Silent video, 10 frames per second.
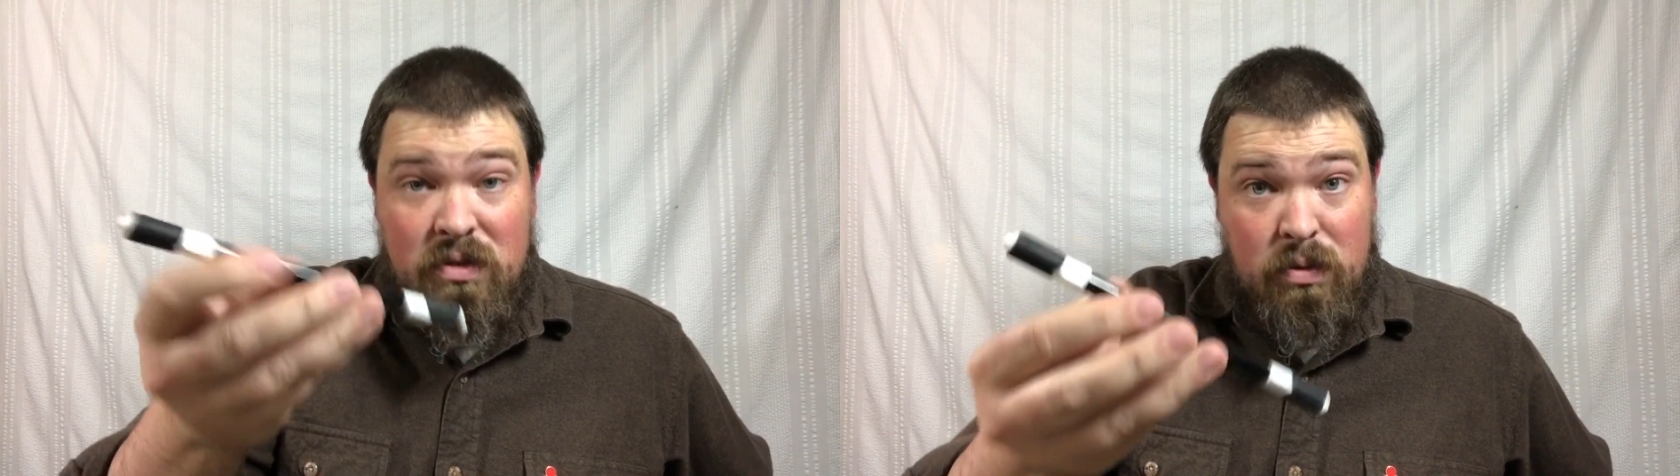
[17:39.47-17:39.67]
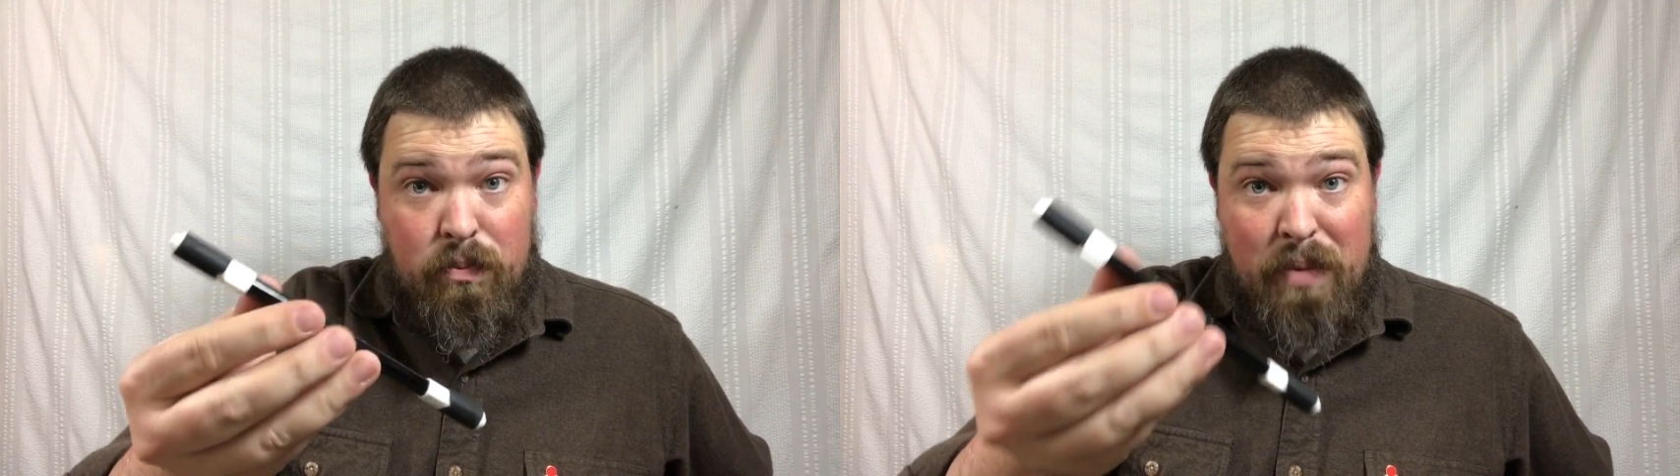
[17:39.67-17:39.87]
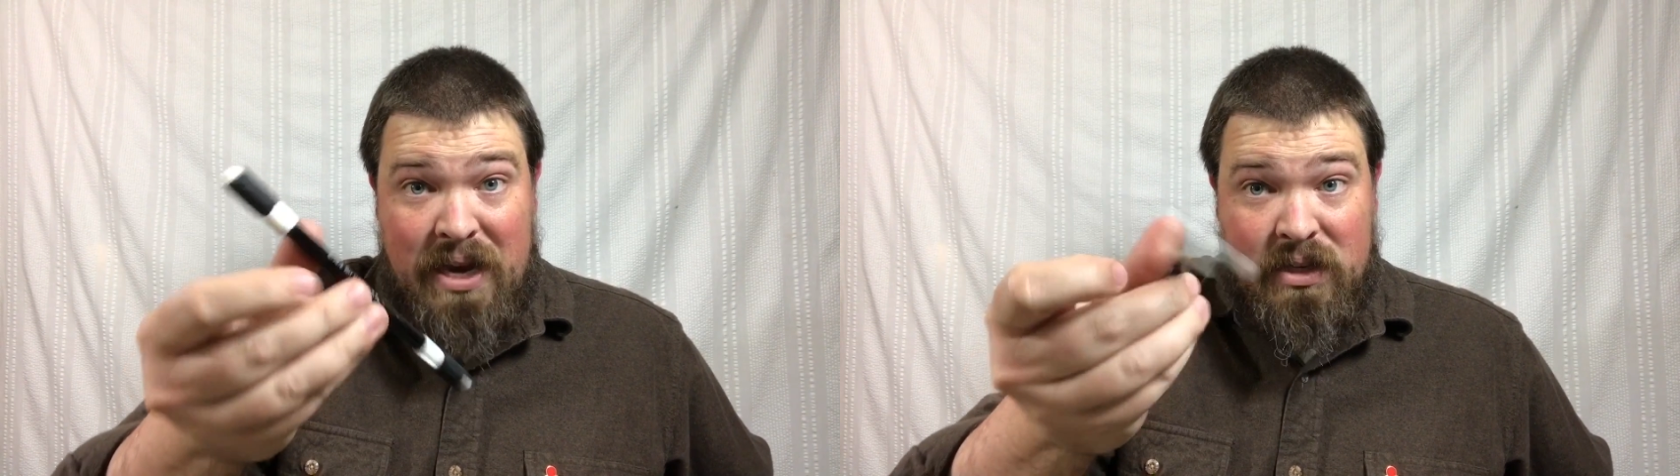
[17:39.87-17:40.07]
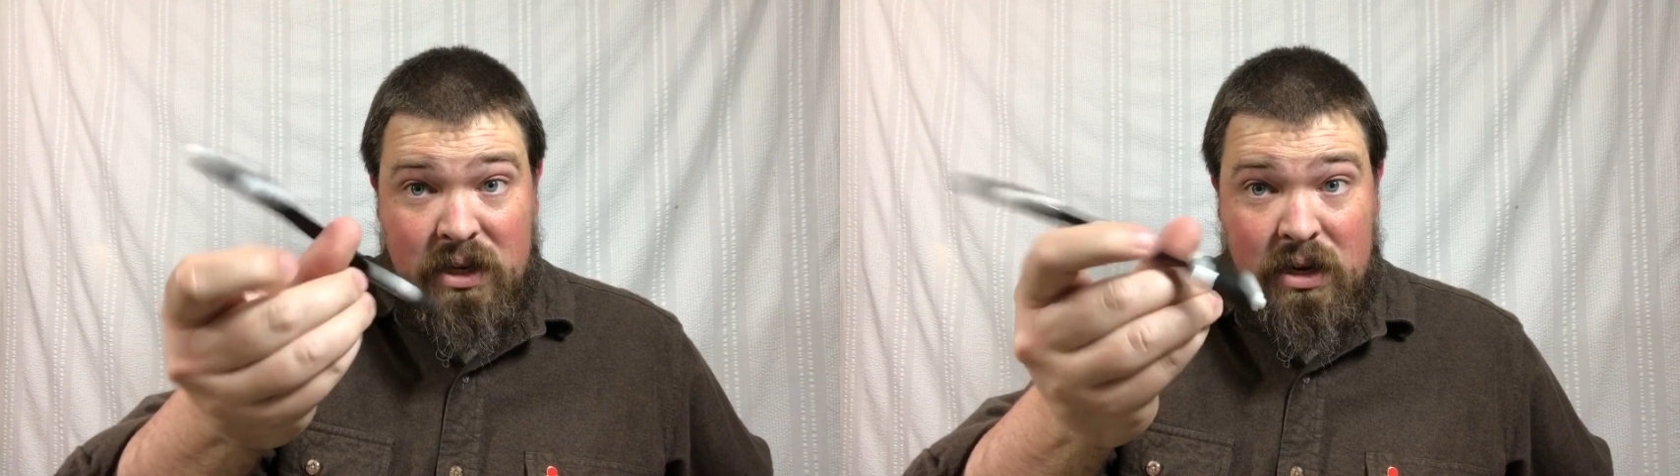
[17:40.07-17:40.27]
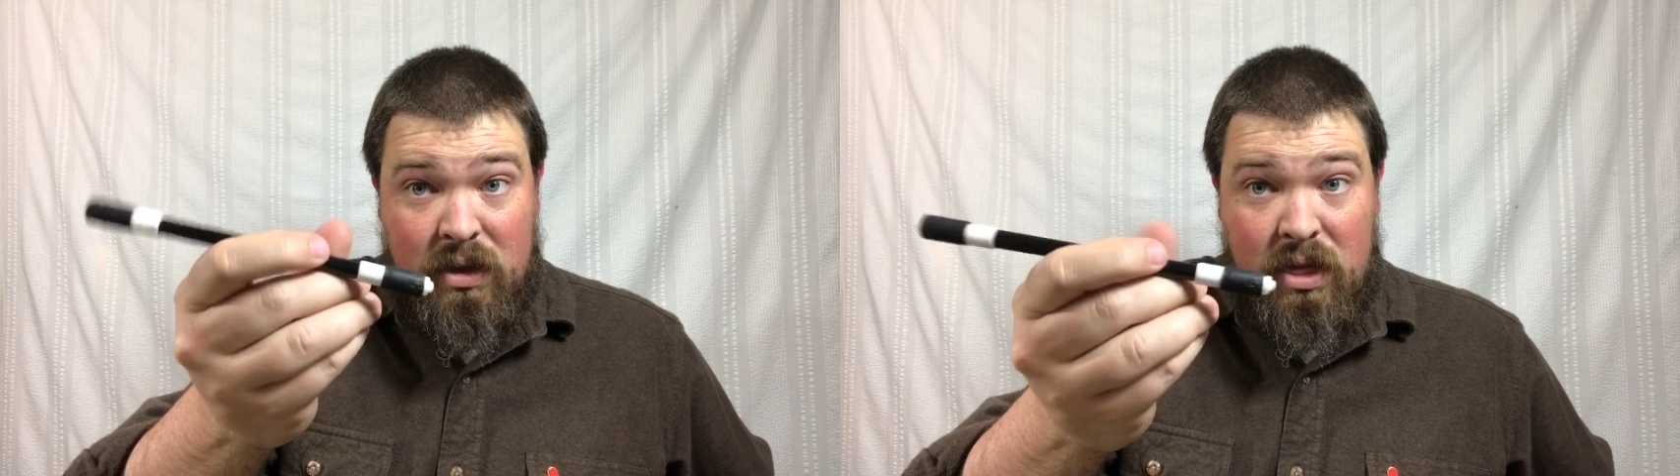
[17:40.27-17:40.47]
the
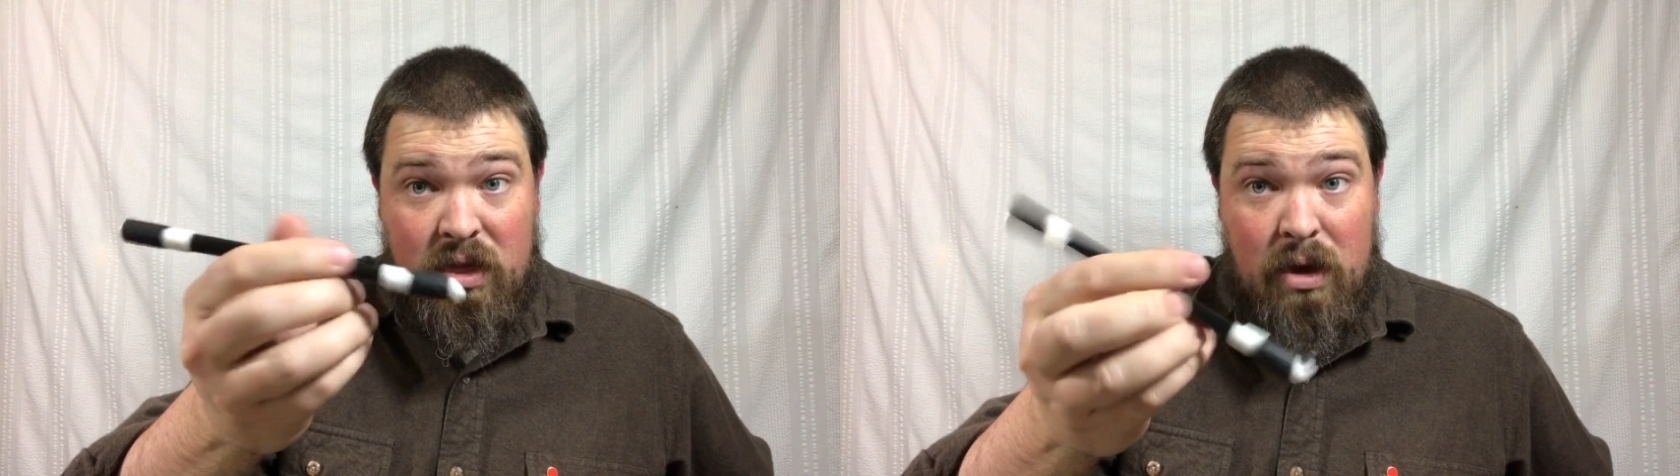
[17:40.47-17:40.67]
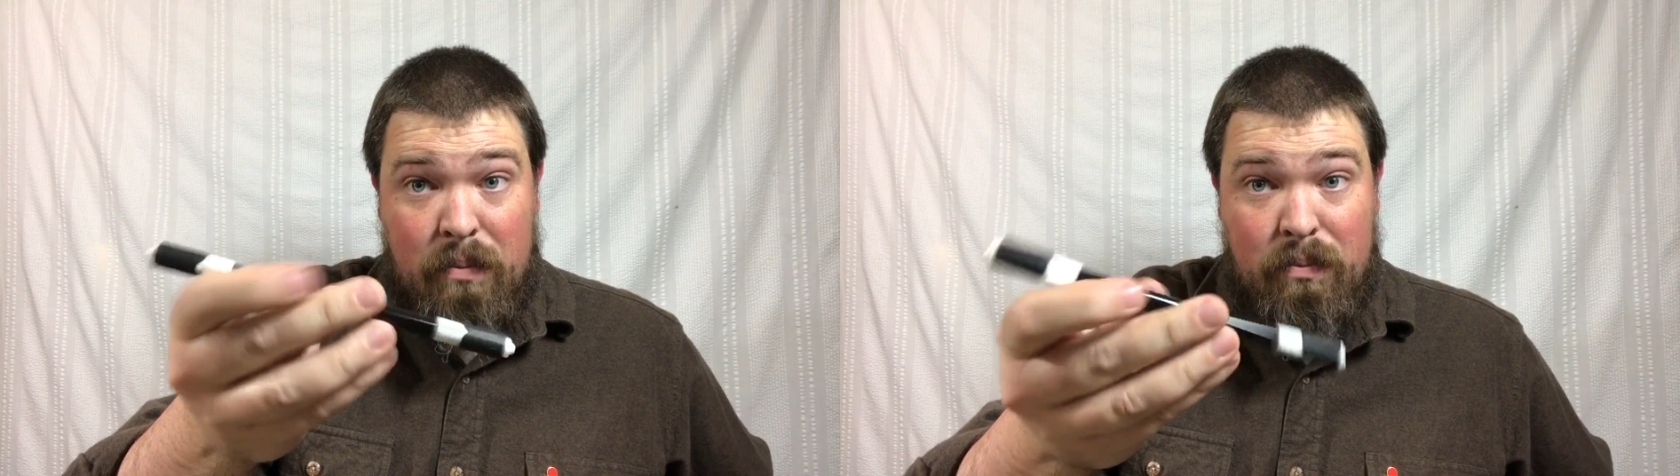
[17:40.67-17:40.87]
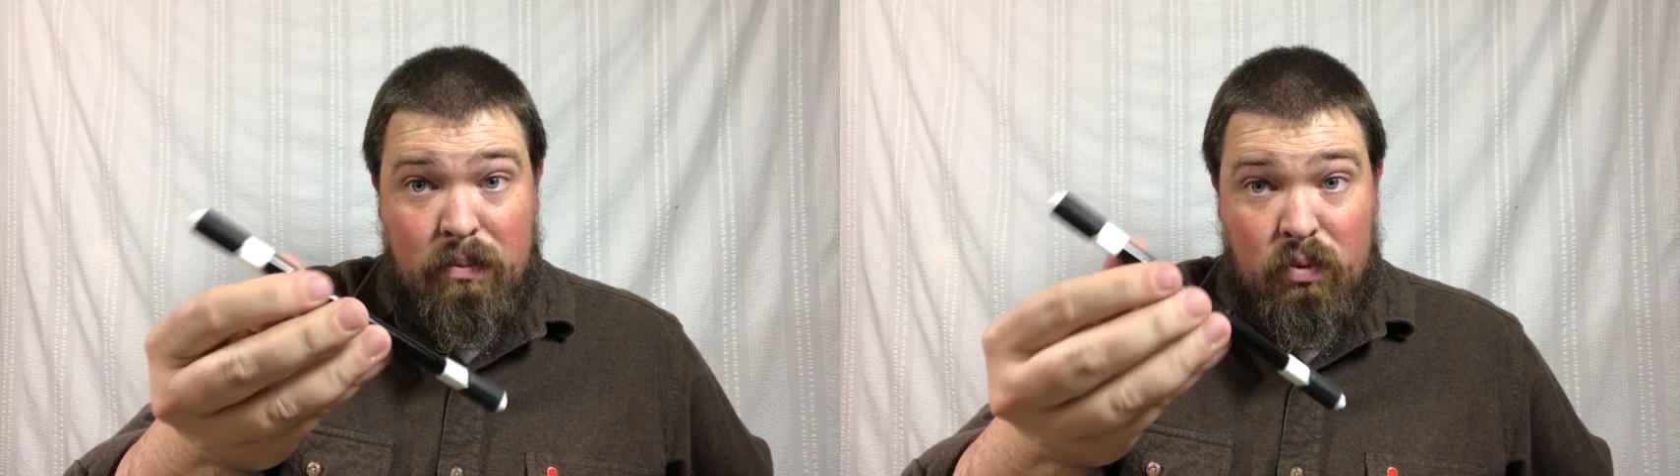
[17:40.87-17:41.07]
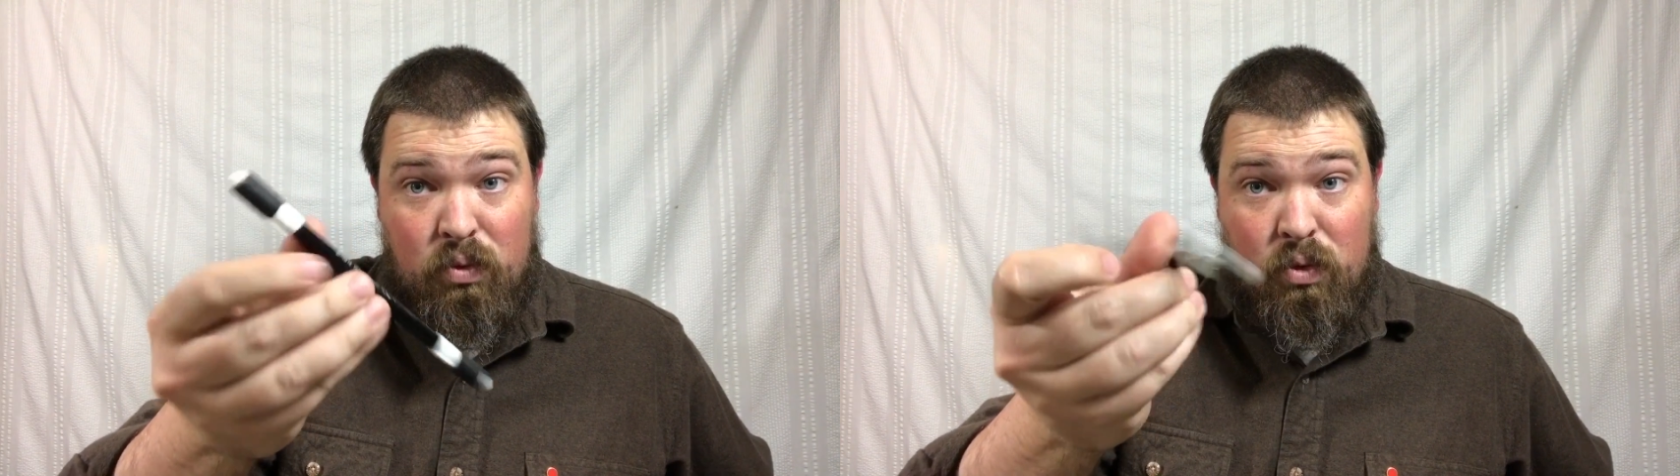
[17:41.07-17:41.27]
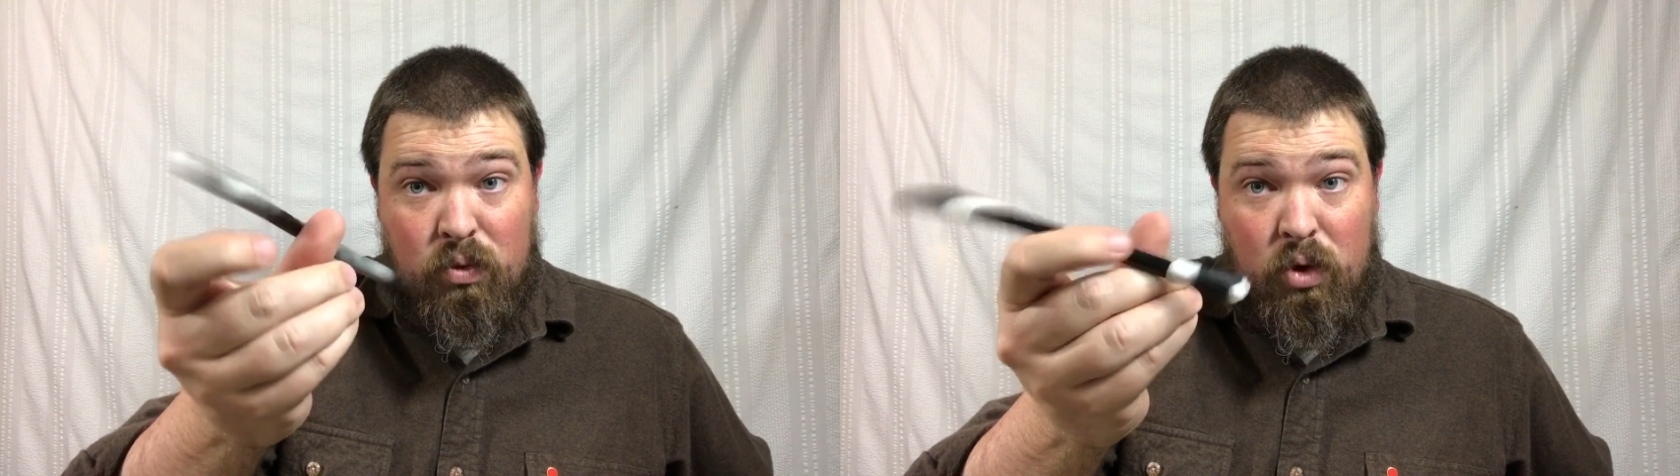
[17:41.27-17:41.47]
basic thumb
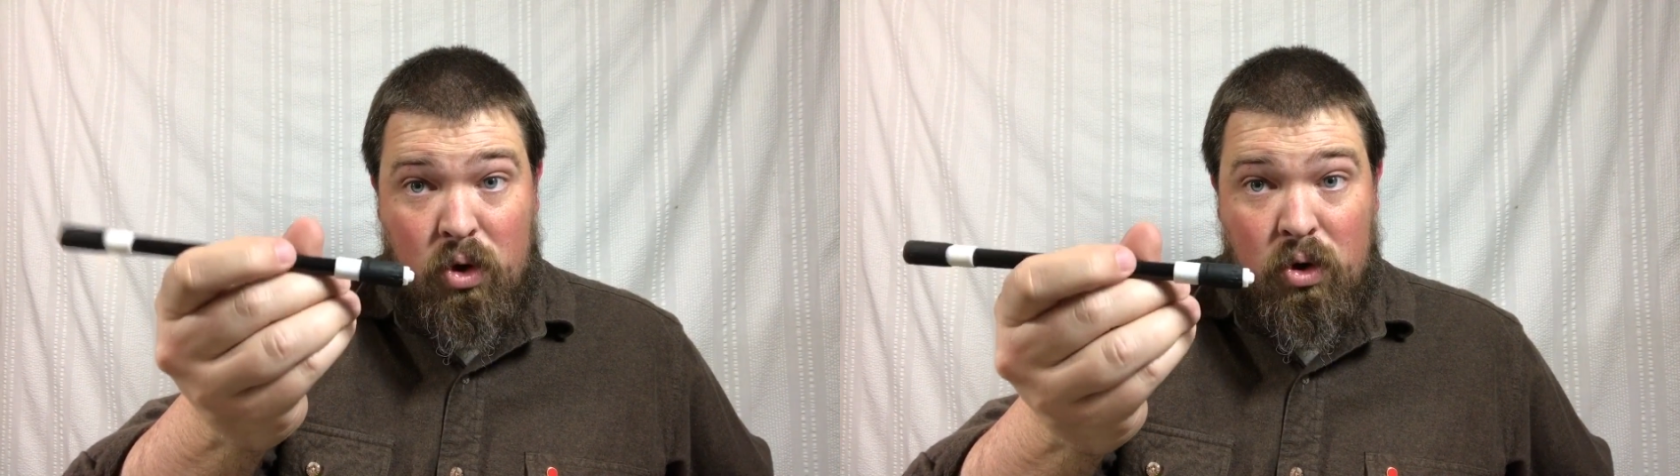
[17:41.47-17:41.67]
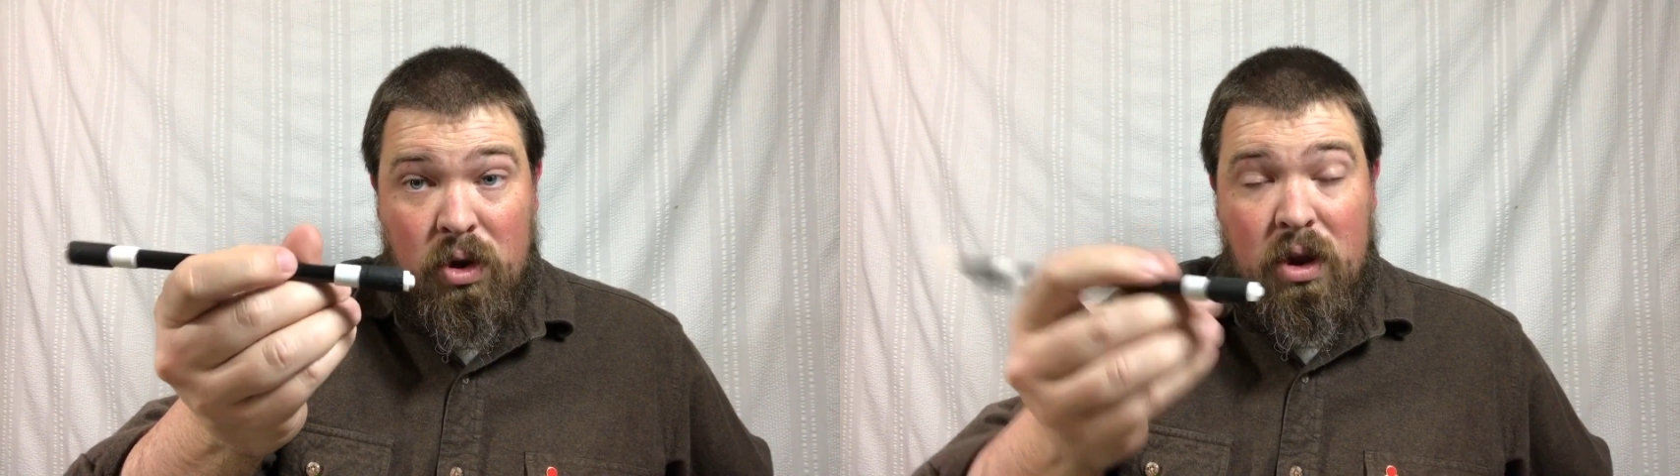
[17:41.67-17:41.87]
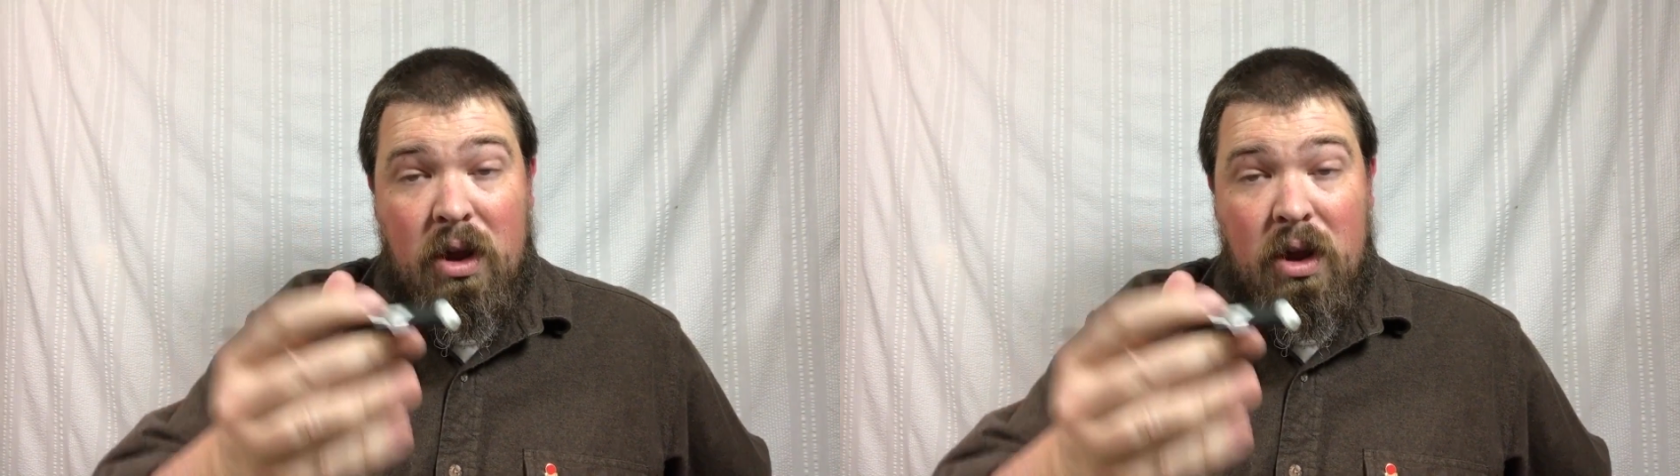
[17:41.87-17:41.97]
roll.